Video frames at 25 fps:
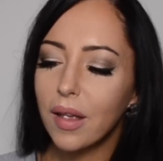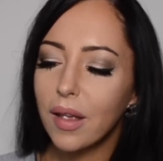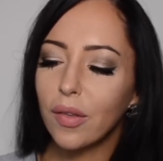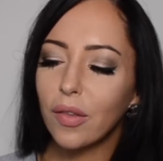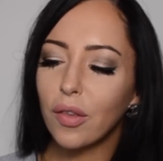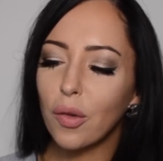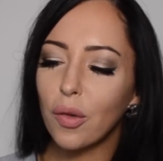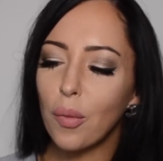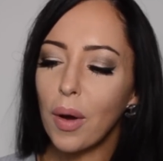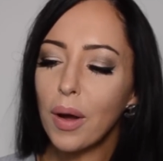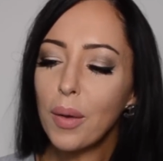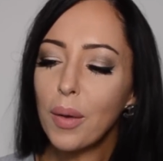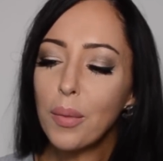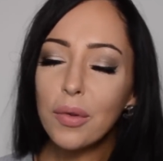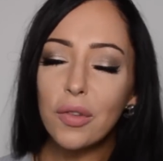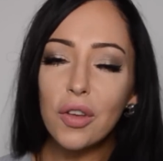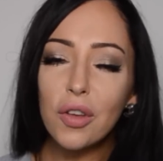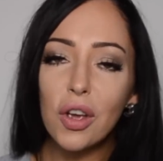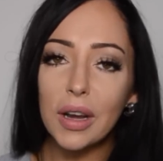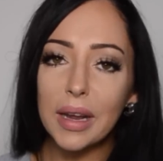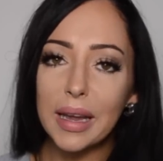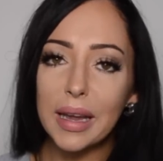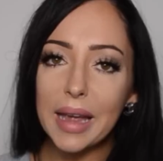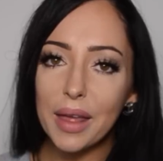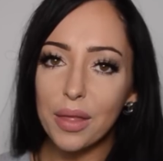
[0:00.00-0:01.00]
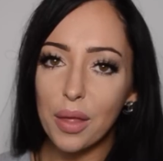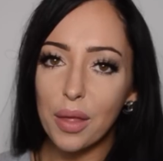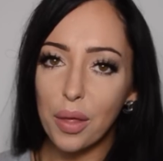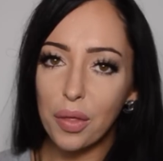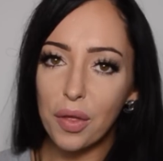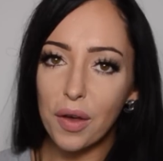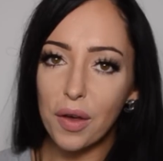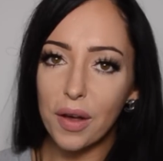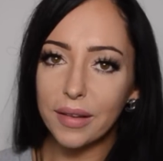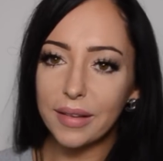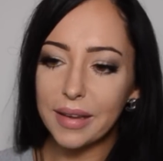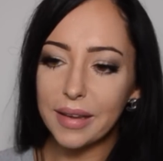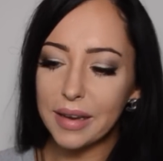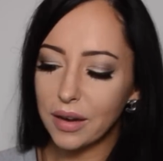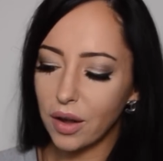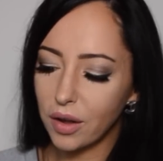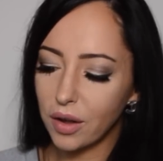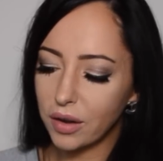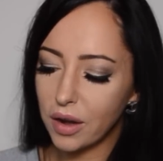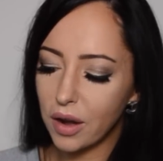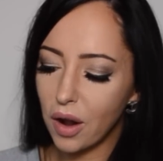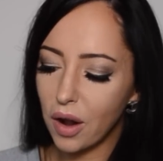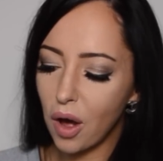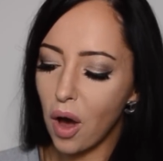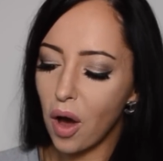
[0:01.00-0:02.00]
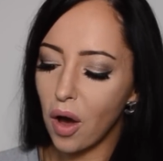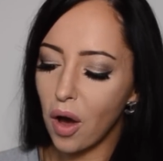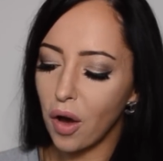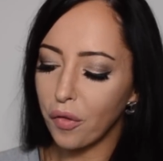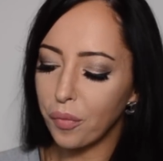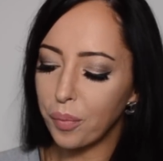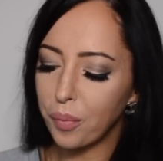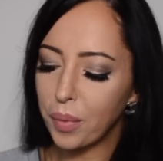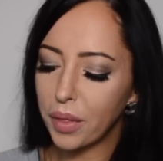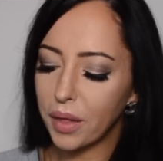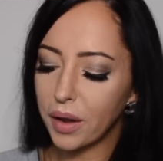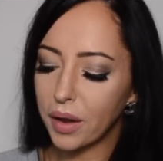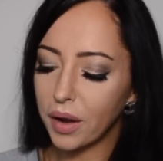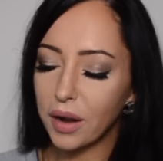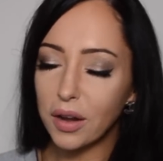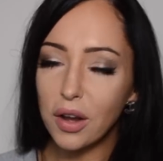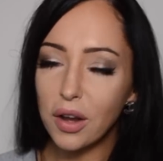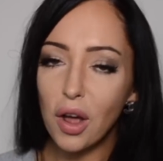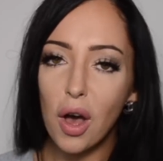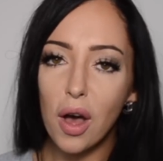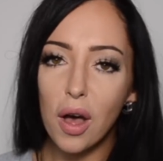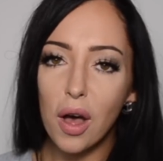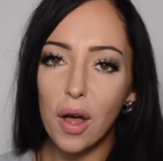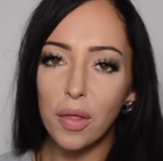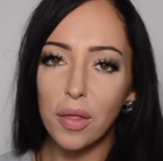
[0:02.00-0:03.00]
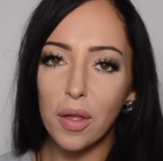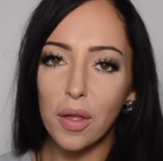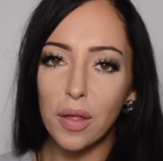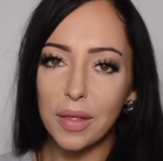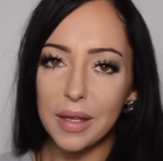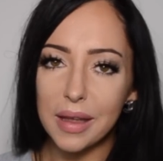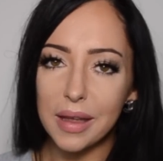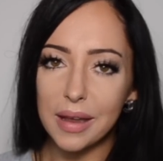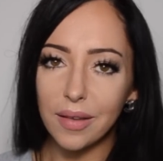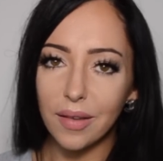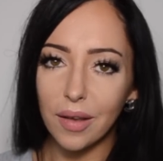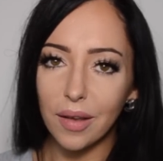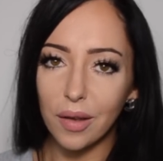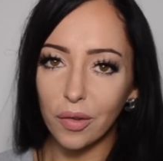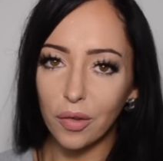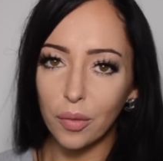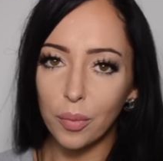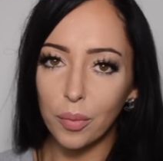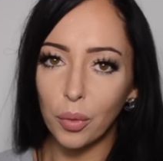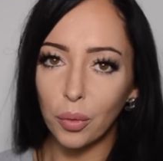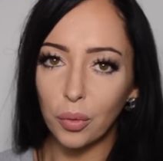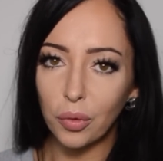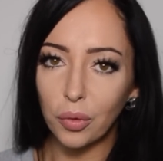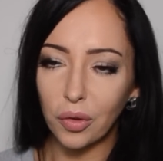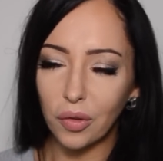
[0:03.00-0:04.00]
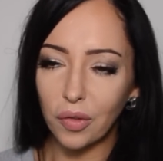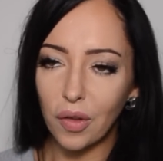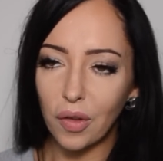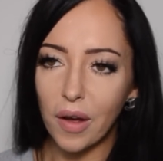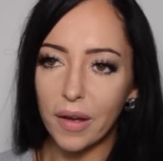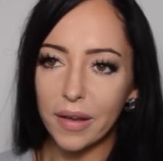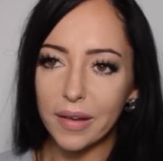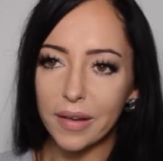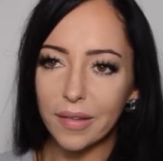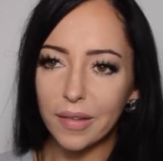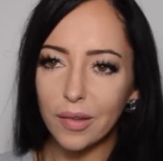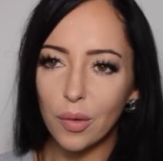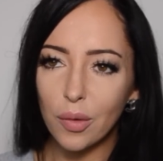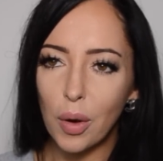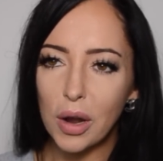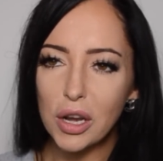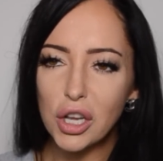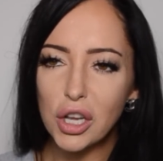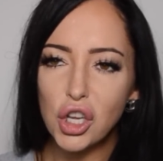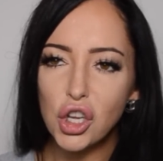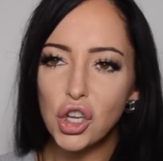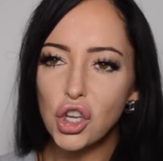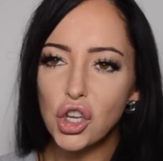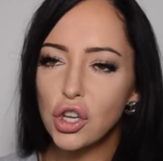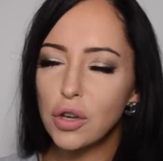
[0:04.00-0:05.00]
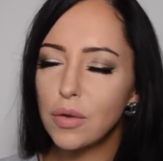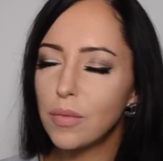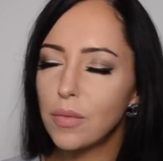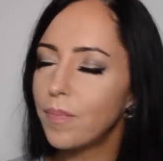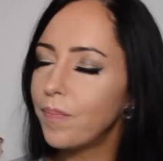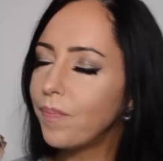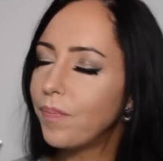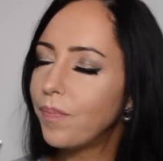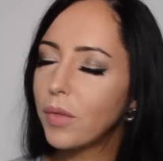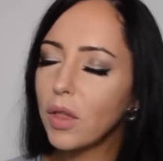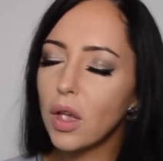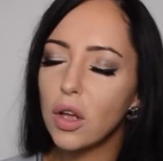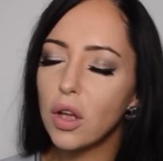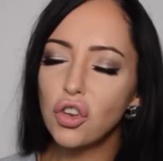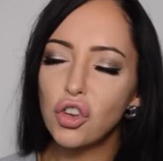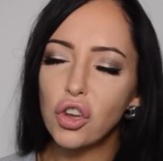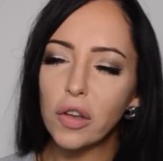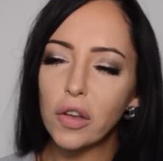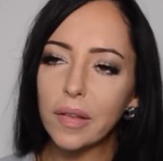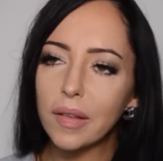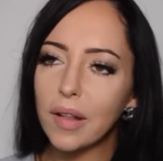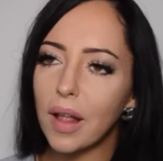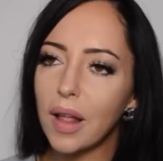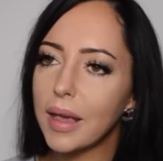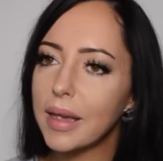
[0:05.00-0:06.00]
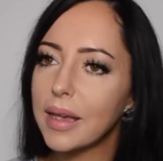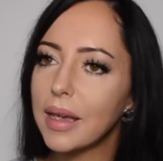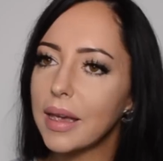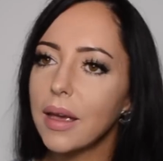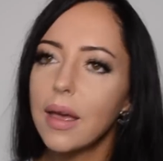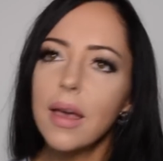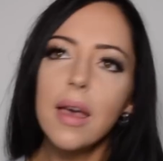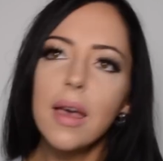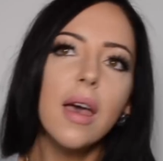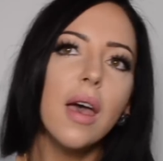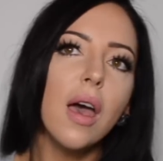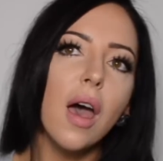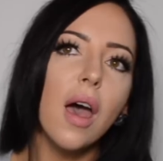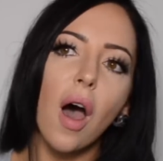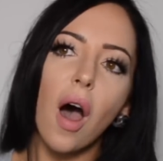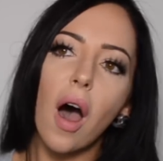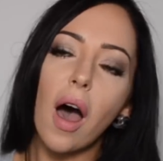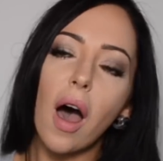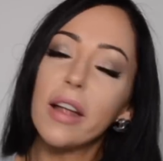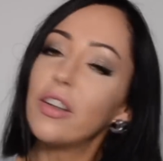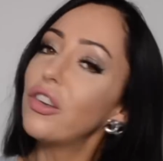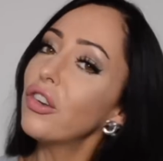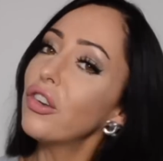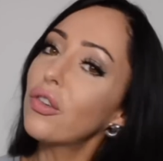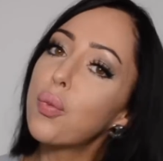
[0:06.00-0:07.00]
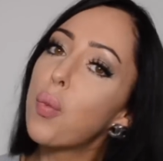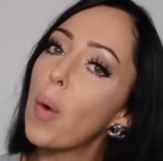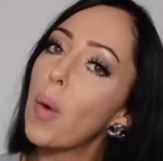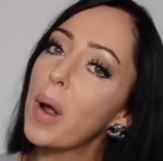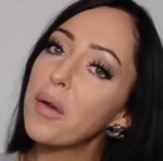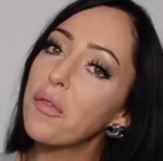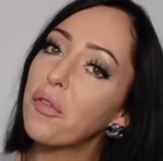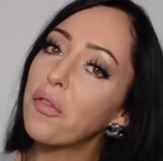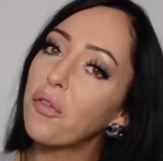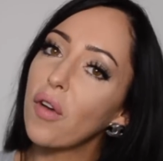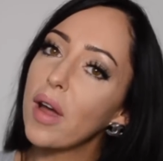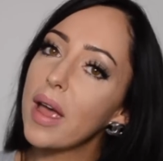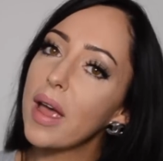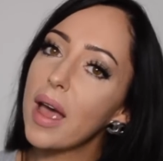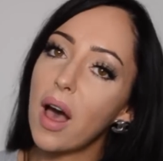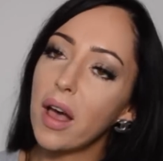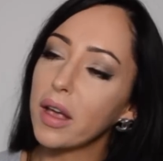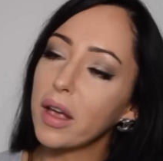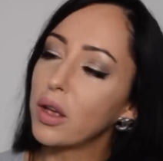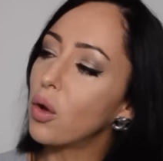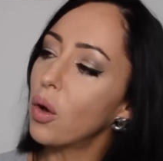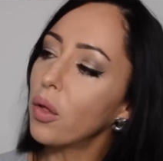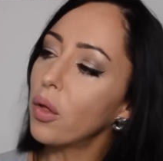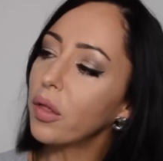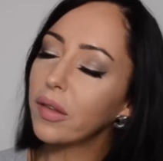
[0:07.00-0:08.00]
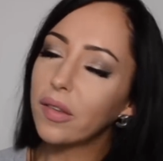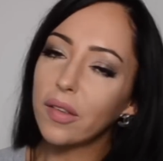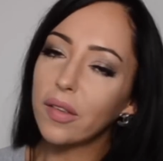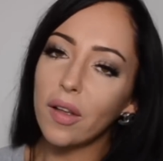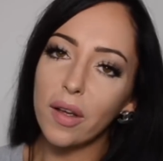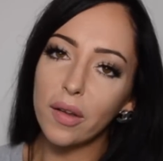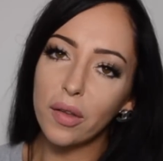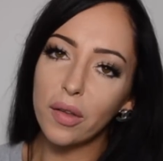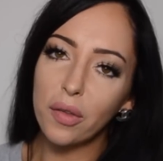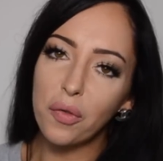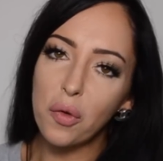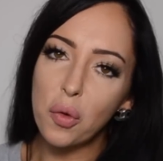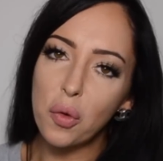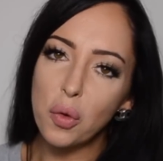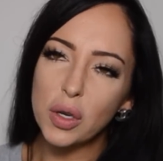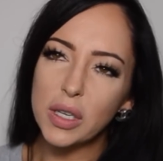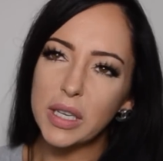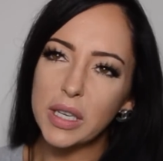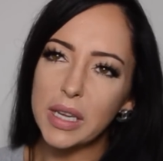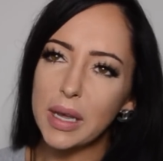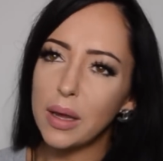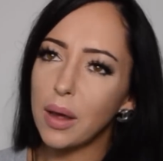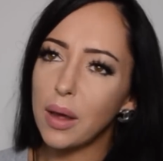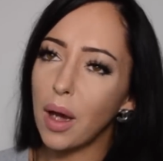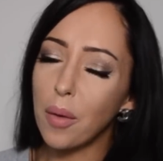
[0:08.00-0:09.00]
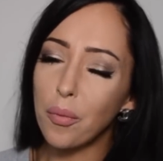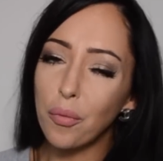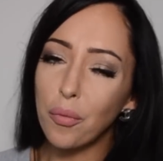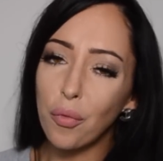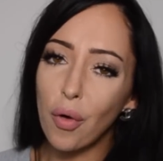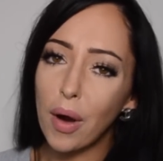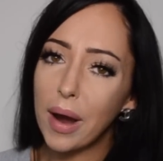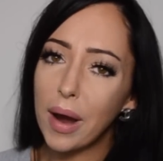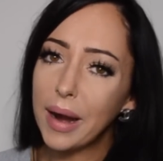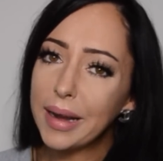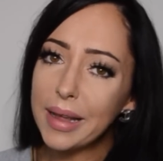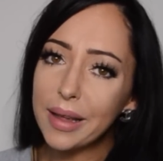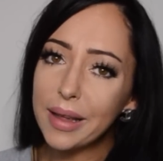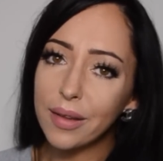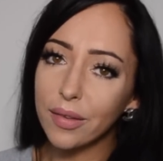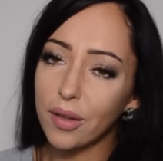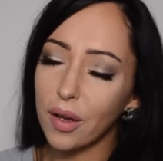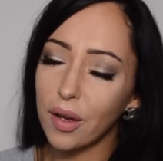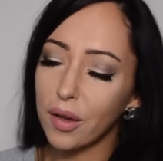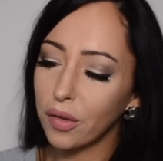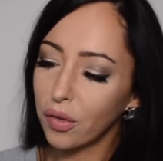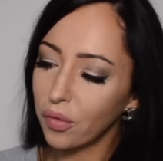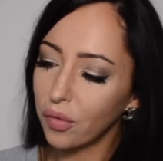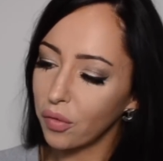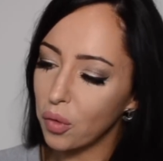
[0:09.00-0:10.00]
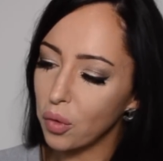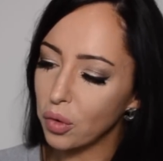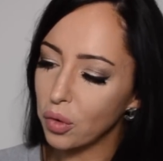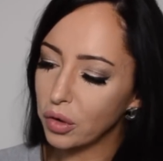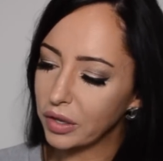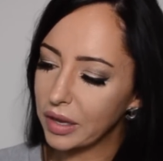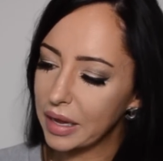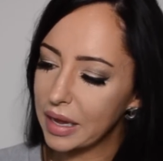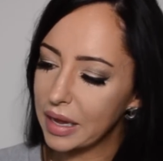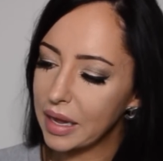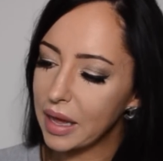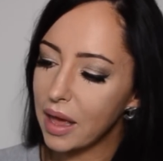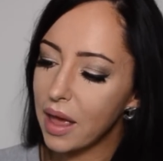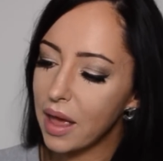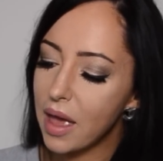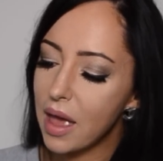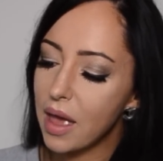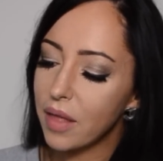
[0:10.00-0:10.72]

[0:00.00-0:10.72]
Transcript: So I was gonna get the 39 and a half, but then I'd heard that these are small to size. So I just like, I just went for it. I got the size 40. I'm rarely a size 40.